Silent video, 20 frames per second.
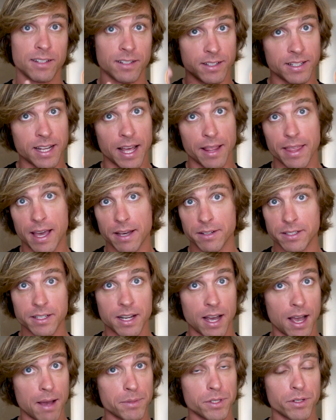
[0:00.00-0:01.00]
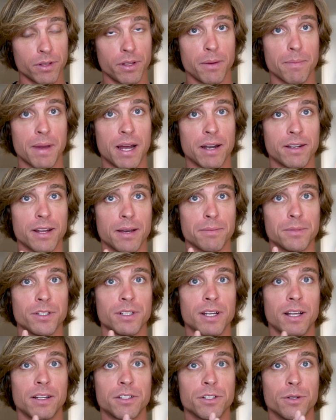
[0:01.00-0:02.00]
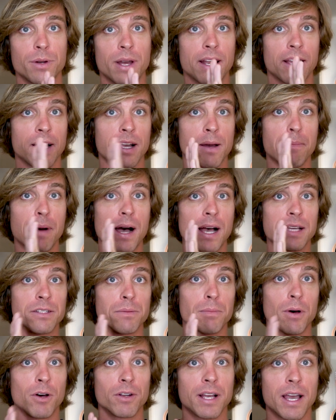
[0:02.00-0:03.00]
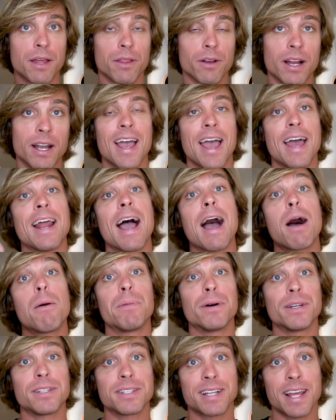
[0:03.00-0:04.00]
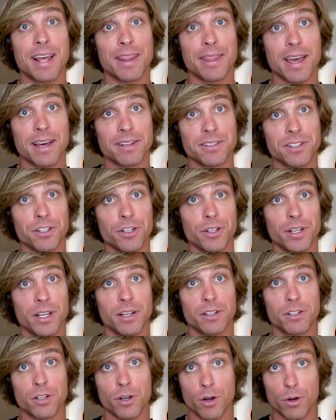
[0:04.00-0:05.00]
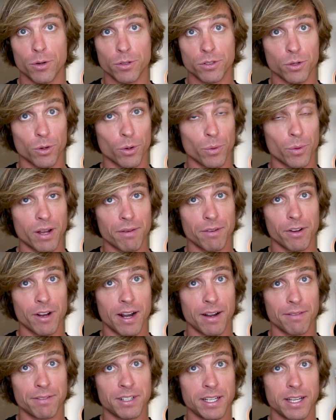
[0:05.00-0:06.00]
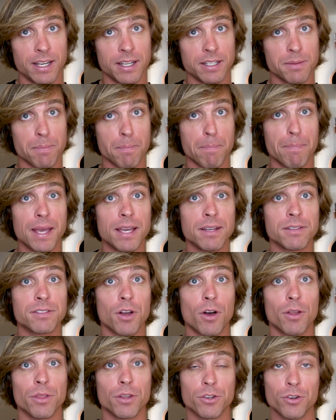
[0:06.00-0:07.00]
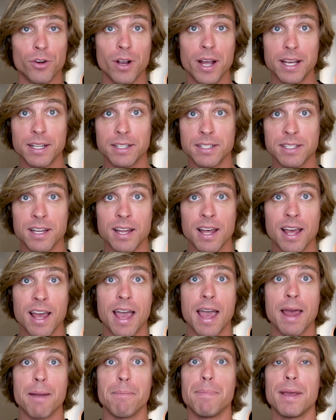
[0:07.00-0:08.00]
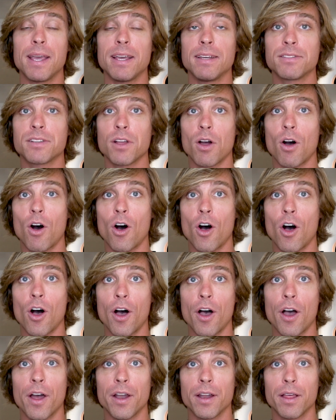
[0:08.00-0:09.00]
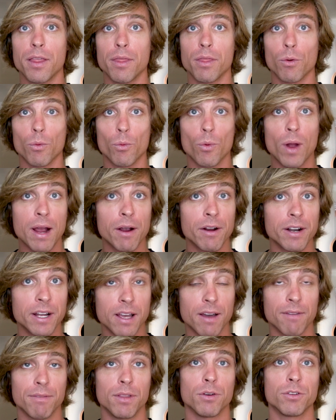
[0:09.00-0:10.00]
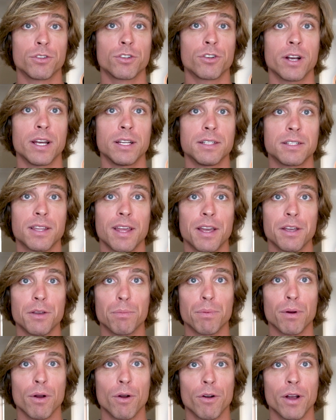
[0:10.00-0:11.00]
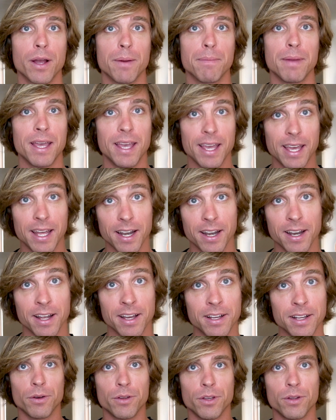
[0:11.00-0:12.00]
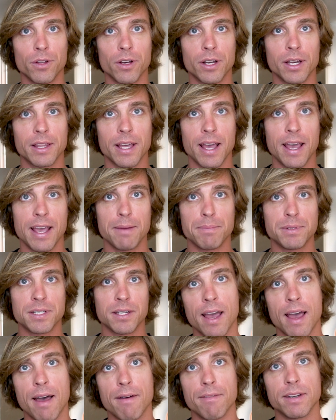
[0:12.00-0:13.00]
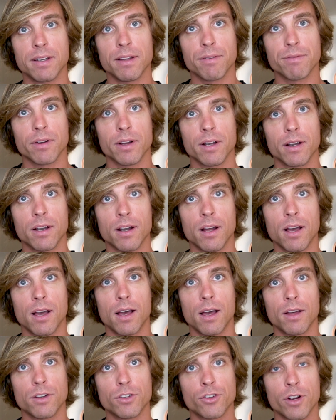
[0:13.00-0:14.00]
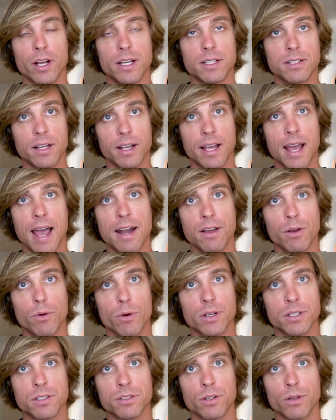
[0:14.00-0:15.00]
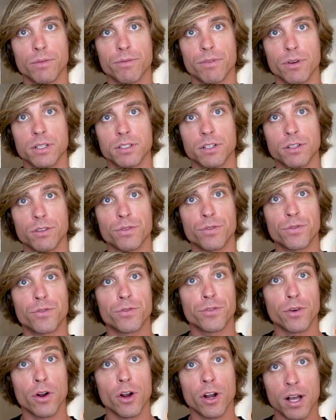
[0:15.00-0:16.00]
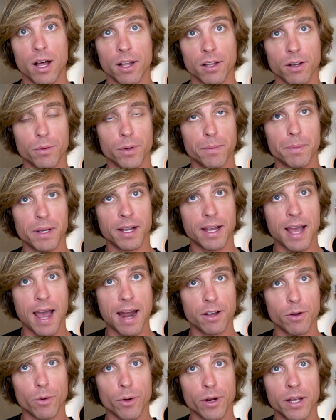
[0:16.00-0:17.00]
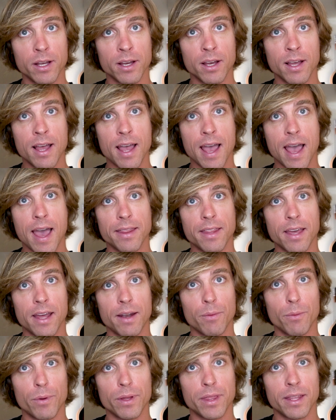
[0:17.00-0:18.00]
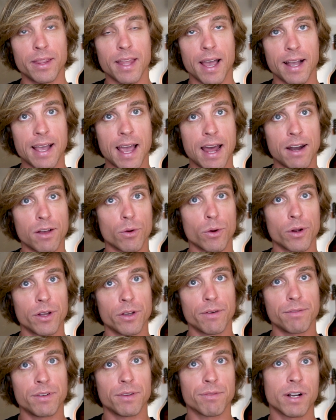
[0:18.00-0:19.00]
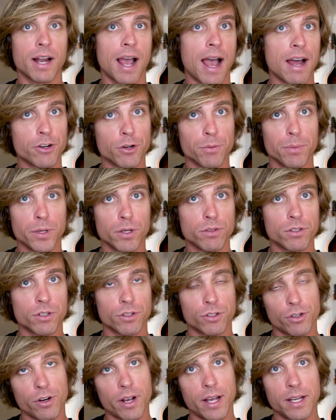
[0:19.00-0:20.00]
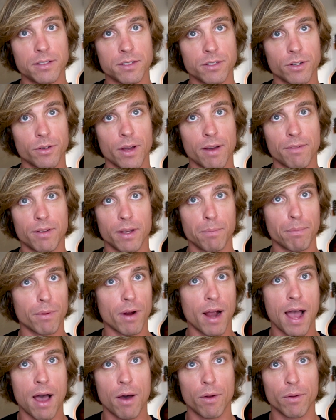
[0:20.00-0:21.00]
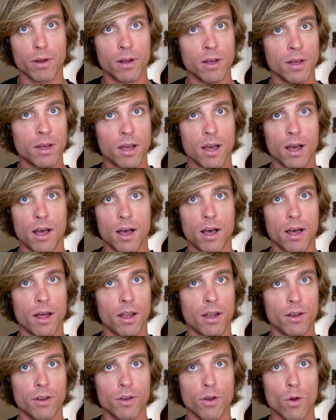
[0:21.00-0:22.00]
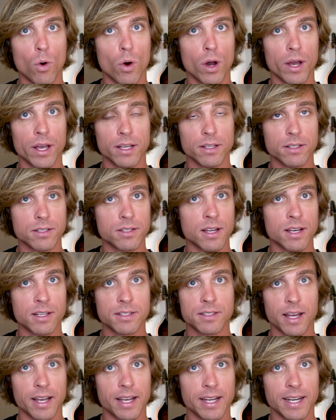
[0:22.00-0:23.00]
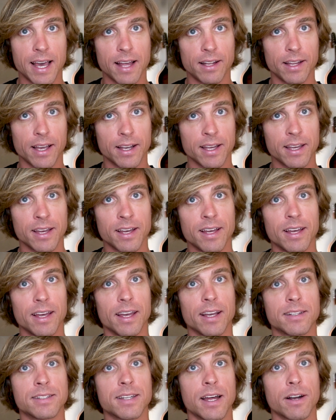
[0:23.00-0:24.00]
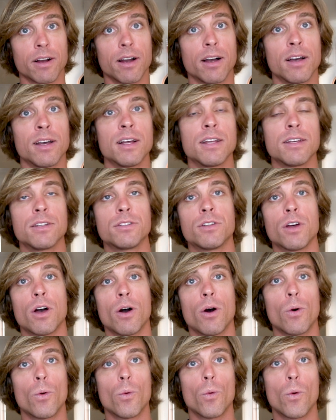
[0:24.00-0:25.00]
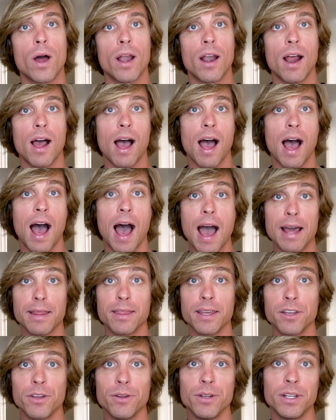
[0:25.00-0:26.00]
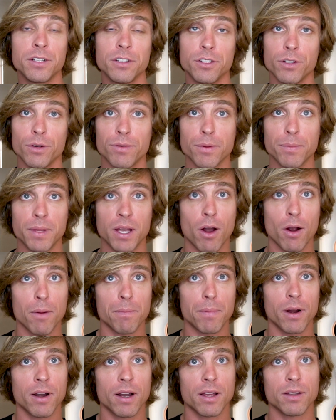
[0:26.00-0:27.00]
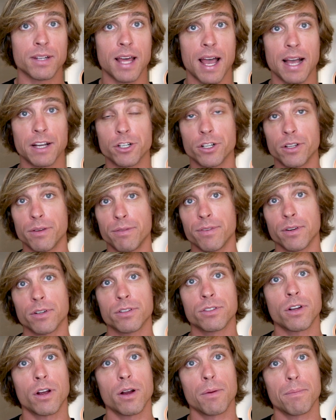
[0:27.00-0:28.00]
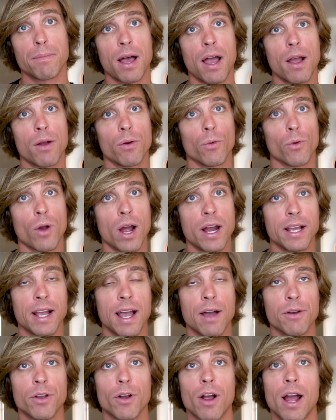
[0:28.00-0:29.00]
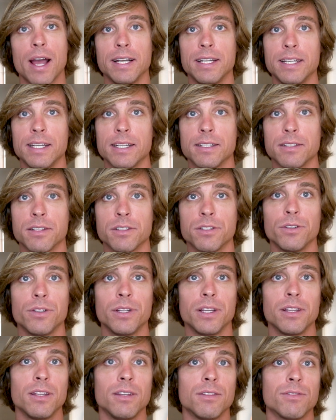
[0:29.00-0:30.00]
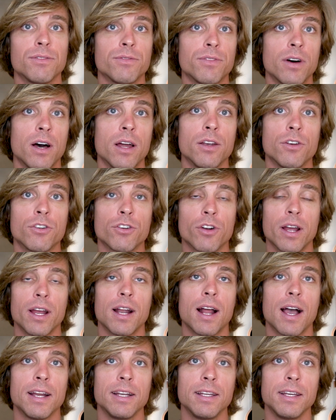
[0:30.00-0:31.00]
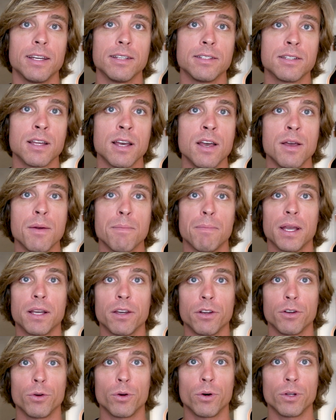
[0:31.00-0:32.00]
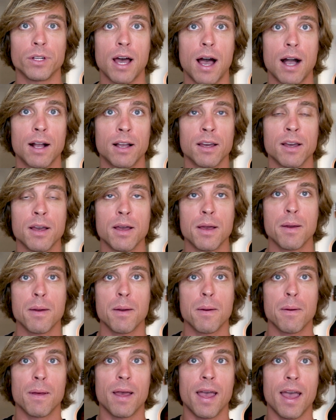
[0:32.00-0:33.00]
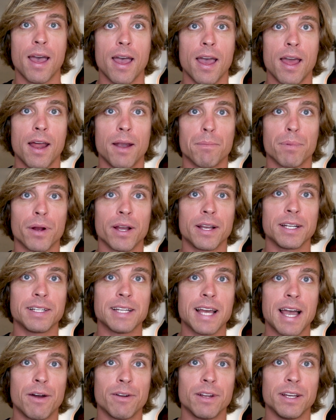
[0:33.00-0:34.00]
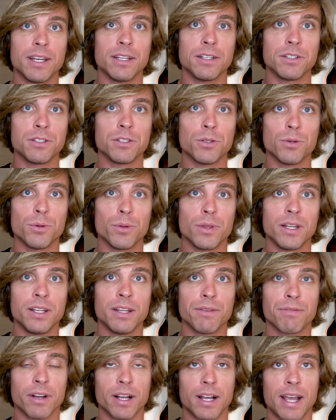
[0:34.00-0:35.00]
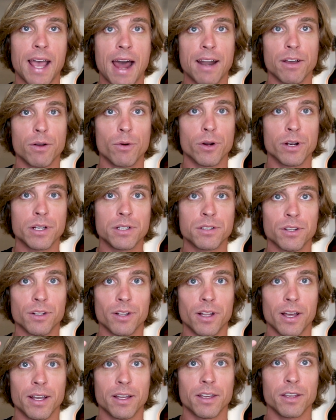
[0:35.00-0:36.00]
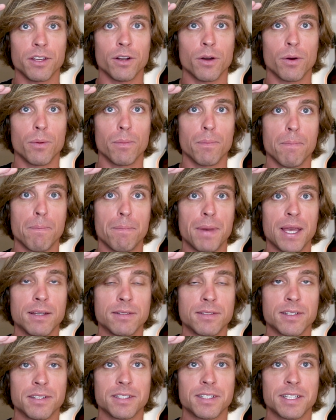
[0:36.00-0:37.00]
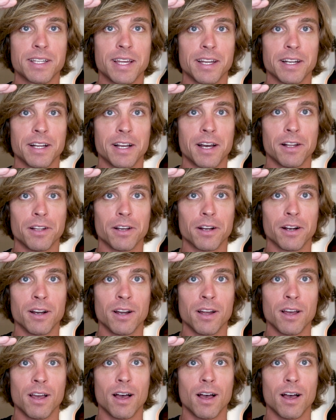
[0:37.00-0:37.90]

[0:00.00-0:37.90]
10,000 times, or the amount of times you tell it to, and it combines them all together and outputs 10,000 unique toads, or whatever your NFT is, based on the traits and based on the rarity of those traits that you program in. So you look at the apes and have different traits and categories. So for instance, fur color would be a category, and then within that category you have different attributes or traits. So you have like brown, noise, psychedelic, etc. So what I think you need to do from the art part is actually first start by writing out your ideas, because you need these fun trait ideas. Make a Google Doc and break it down into the different categories. So like, you know, base skin color,